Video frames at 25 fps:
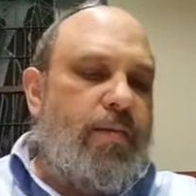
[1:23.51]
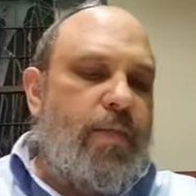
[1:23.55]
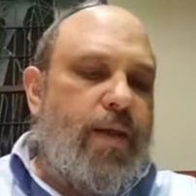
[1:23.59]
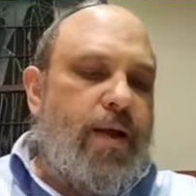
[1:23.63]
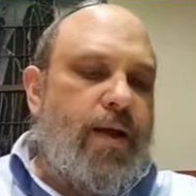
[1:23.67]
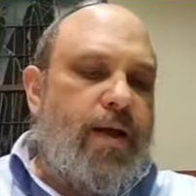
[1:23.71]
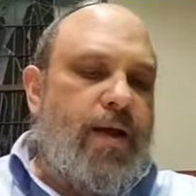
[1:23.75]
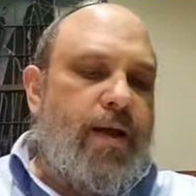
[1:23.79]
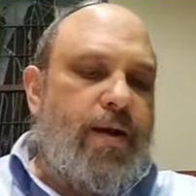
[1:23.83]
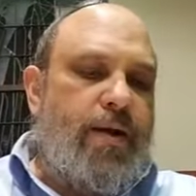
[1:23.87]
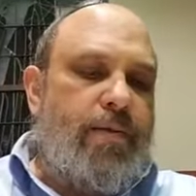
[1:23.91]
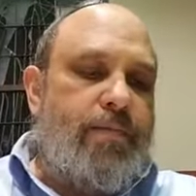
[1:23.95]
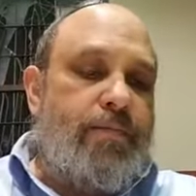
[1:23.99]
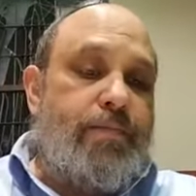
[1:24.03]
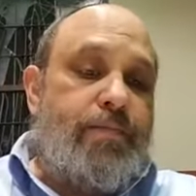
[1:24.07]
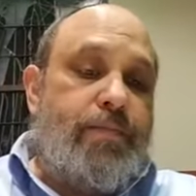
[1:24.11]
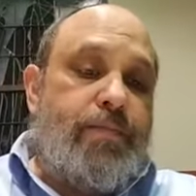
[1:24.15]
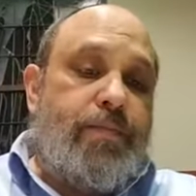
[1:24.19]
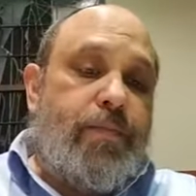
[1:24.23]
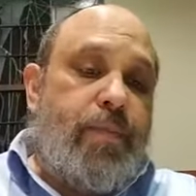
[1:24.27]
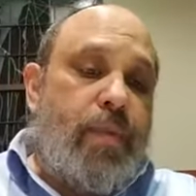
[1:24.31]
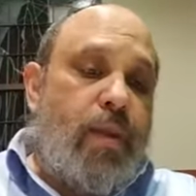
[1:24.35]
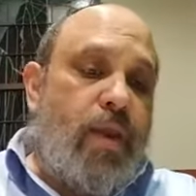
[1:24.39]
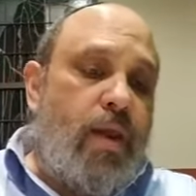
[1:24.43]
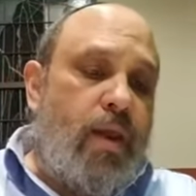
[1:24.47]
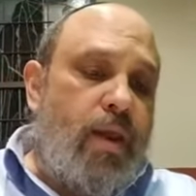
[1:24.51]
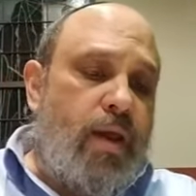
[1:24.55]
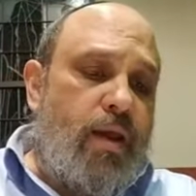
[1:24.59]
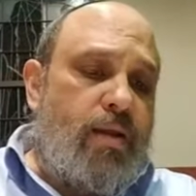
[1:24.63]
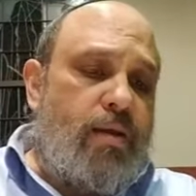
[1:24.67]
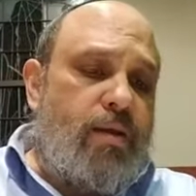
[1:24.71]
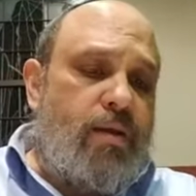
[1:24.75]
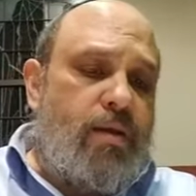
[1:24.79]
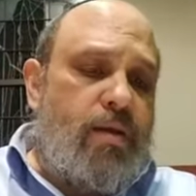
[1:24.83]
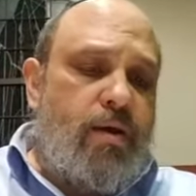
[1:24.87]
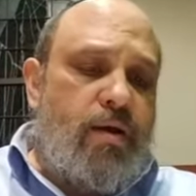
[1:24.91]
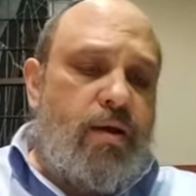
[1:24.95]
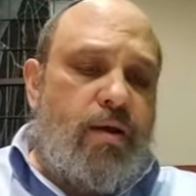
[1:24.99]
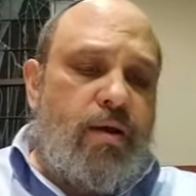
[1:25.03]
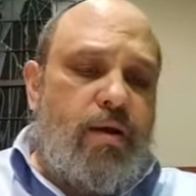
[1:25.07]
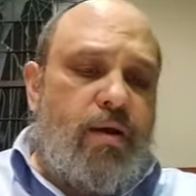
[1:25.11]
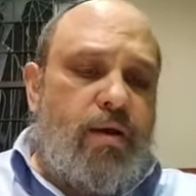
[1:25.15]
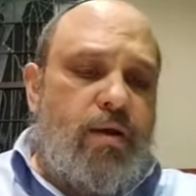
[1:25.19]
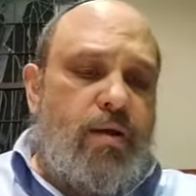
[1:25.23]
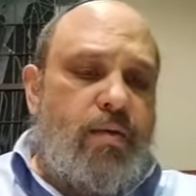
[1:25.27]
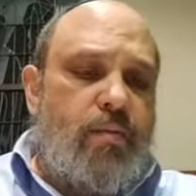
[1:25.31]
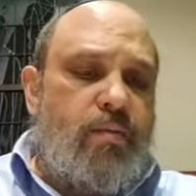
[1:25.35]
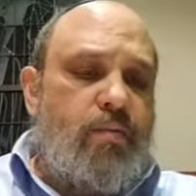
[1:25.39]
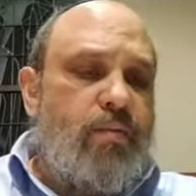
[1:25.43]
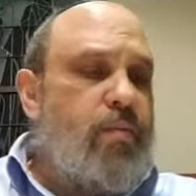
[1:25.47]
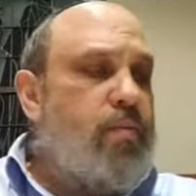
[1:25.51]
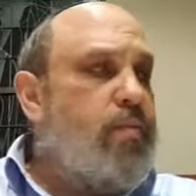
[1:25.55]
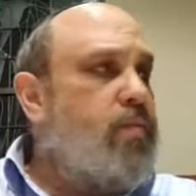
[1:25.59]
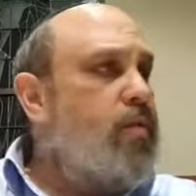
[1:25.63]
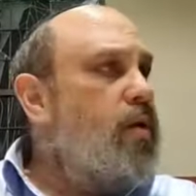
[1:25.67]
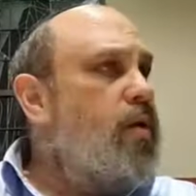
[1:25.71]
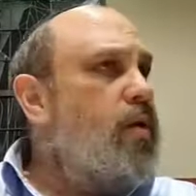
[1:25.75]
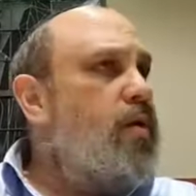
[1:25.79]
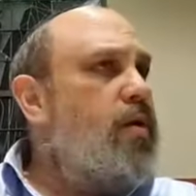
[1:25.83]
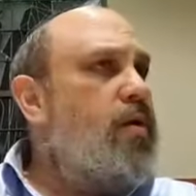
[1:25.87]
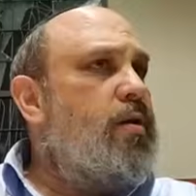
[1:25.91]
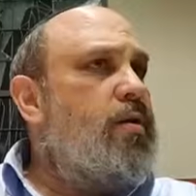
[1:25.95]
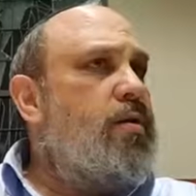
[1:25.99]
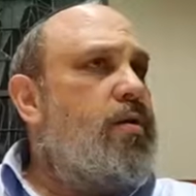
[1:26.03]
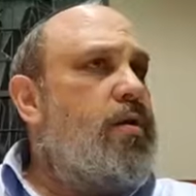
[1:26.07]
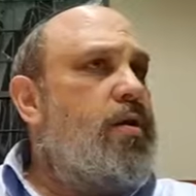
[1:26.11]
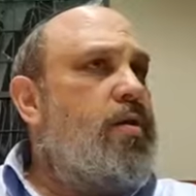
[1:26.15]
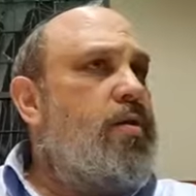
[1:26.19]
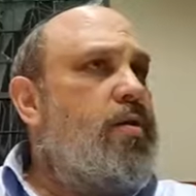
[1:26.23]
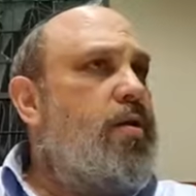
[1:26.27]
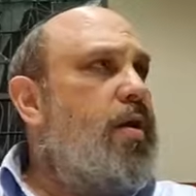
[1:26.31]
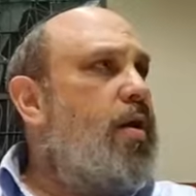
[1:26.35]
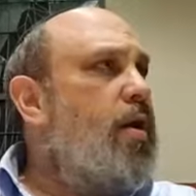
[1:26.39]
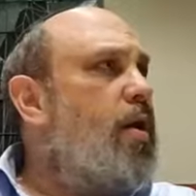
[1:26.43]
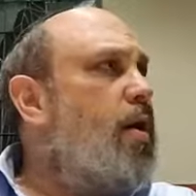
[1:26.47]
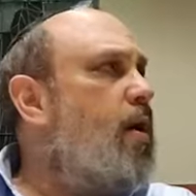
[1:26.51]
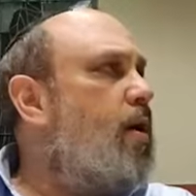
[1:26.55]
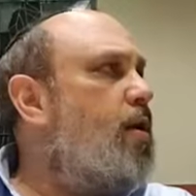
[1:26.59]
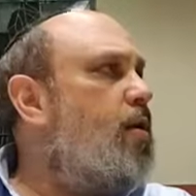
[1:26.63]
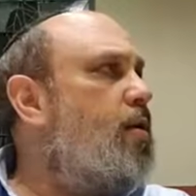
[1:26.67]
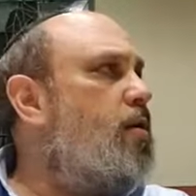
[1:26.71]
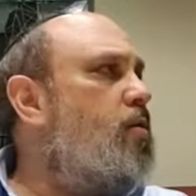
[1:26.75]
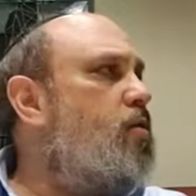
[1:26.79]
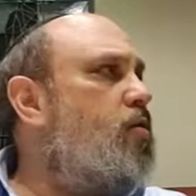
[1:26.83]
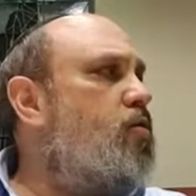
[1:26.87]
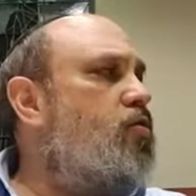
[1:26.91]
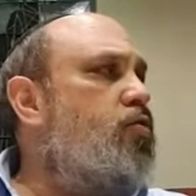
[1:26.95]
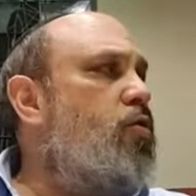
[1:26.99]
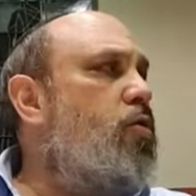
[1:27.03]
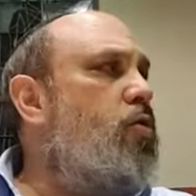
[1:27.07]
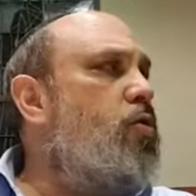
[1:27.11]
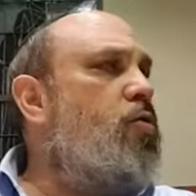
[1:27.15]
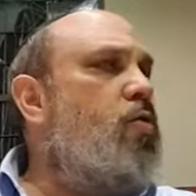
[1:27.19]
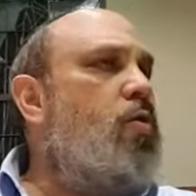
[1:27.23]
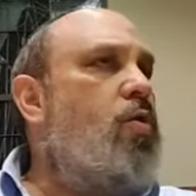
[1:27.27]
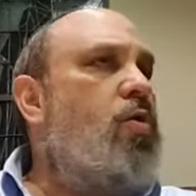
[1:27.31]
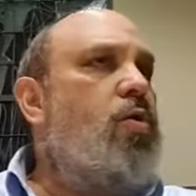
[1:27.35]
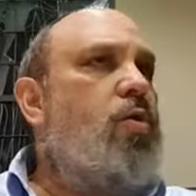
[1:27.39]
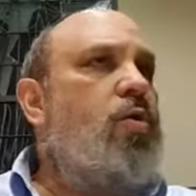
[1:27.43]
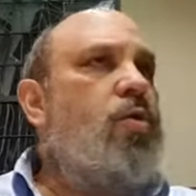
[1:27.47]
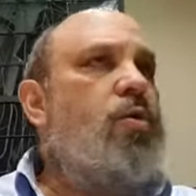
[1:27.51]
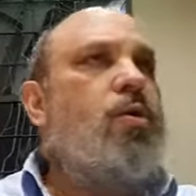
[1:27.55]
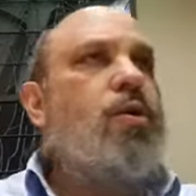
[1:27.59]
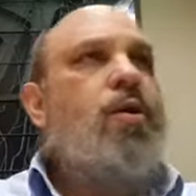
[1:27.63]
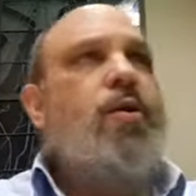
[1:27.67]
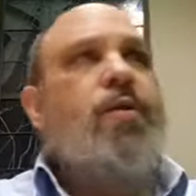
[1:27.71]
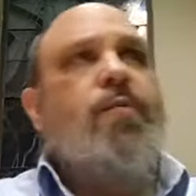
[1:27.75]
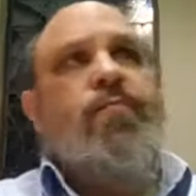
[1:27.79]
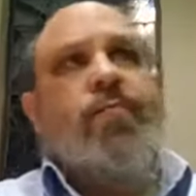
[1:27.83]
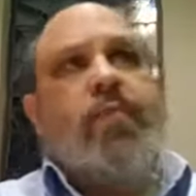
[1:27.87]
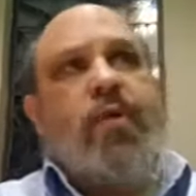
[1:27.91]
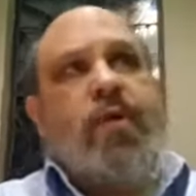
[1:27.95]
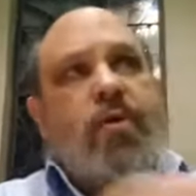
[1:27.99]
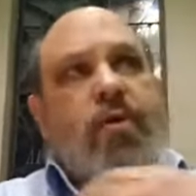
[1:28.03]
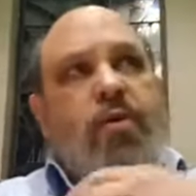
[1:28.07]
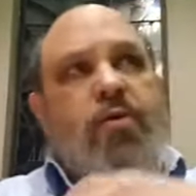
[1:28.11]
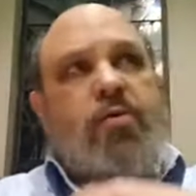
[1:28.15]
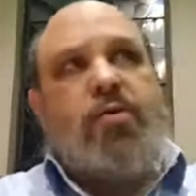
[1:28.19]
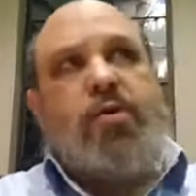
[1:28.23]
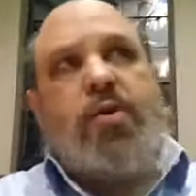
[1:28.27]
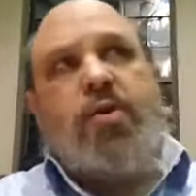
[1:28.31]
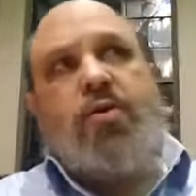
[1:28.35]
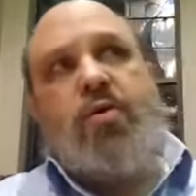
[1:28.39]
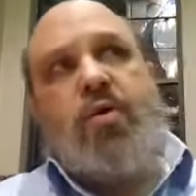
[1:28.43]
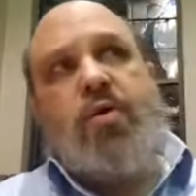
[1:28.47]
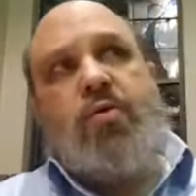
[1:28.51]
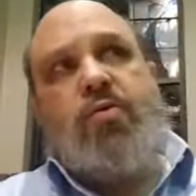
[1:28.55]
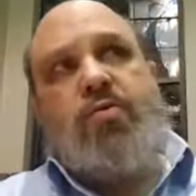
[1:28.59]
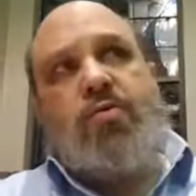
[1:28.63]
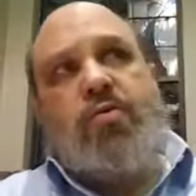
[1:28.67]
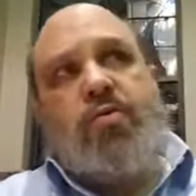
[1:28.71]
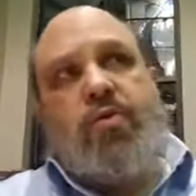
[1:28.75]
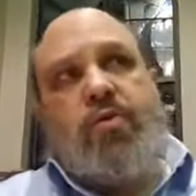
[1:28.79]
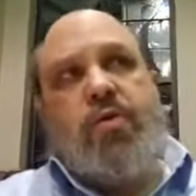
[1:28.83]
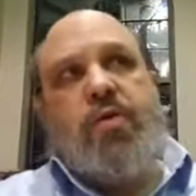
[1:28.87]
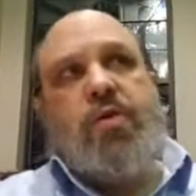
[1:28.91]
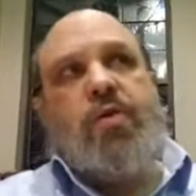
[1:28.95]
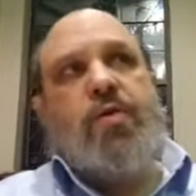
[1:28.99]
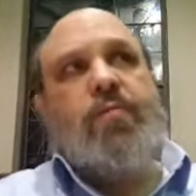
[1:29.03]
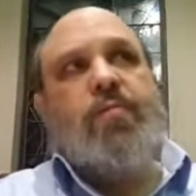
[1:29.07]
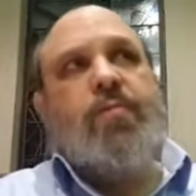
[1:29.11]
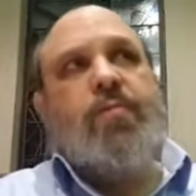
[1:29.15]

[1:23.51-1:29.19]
Um, and uh, we, they, they, had a stronghold along the coast,